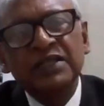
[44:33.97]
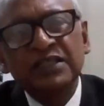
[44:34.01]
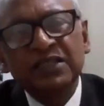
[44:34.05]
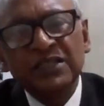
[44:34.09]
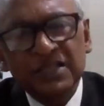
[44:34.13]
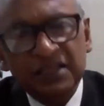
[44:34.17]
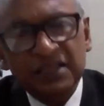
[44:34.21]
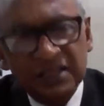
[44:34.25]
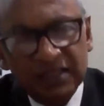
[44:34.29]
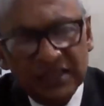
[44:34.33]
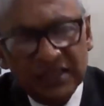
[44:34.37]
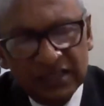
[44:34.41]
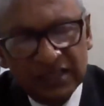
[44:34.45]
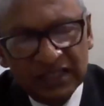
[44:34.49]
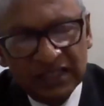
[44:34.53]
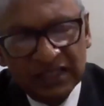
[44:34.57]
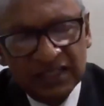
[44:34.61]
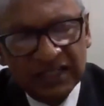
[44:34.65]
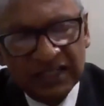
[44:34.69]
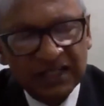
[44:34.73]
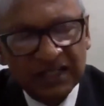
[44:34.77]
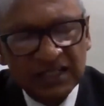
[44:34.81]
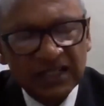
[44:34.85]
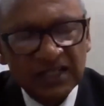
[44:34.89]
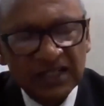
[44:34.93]

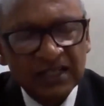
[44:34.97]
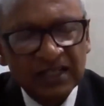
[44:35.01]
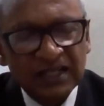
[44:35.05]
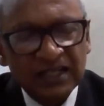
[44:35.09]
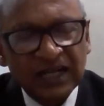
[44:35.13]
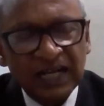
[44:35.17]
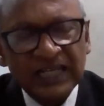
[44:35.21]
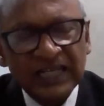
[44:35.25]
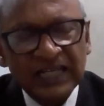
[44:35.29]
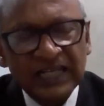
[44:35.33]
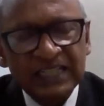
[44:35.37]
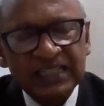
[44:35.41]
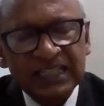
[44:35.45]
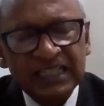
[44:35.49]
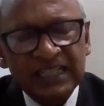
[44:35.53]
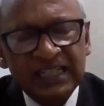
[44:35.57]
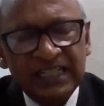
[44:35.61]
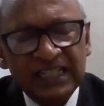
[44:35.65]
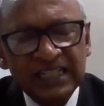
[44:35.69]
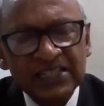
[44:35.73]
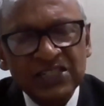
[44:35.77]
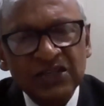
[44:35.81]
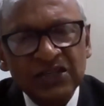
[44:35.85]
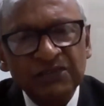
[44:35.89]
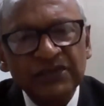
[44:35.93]
the IT
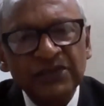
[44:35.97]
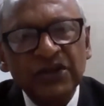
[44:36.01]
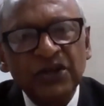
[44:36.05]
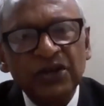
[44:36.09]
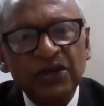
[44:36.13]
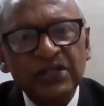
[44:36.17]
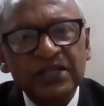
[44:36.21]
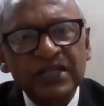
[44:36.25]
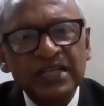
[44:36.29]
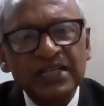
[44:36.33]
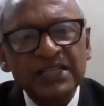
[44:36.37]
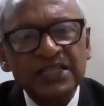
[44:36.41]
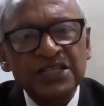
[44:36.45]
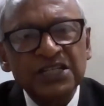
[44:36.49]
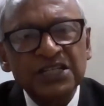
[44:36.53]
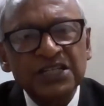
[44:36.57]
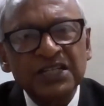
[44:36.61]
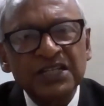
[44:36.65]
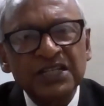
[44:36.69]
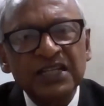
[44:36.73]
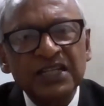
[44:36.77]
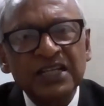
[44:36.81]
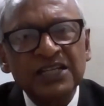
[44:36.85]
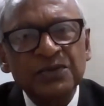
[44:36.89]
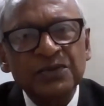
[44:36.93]
needs of the
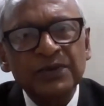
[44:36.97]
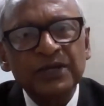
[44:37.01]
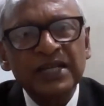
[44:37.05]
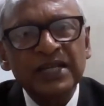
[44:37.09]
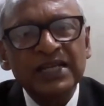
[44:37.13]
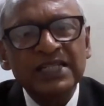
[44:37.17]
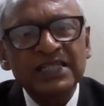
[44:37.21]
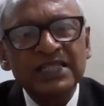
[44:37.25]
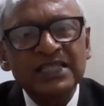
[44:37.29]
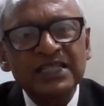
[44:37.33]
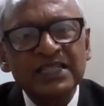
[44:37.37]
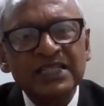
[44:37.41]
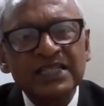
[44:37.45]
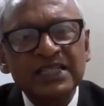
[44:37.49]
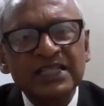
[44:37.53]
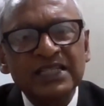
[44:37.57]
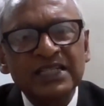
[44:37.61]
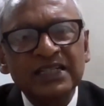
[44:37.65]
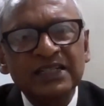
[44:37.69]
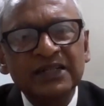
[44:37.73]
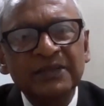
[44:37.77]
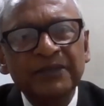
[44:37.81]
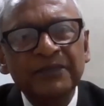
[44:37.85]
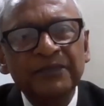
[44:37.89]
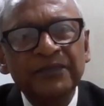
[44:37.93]
organization as well as
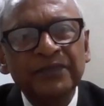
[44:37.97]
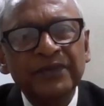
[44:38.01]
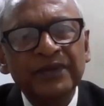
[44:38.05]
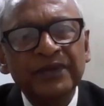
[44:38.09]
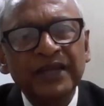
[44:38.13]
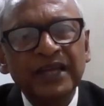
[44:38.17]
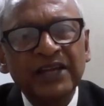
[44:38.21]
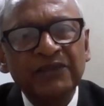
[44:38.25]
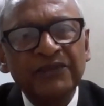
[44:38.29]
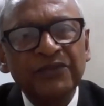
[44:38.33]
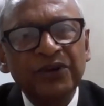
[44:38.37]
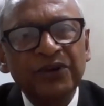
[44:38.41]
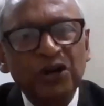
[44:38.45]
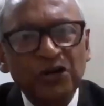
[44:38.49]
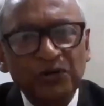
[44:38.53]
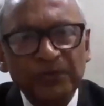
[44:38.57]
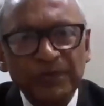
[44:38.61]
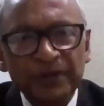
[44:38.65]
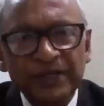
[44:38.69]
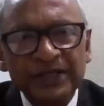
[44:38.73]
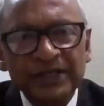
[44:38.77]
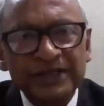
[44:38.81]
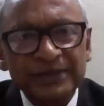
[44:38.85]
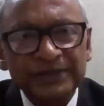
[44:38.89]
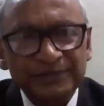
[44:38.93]
the
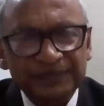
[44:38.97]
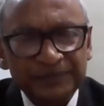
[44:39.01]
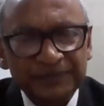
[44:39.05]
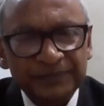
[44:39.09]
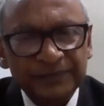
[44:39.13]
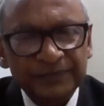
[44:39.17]
environment.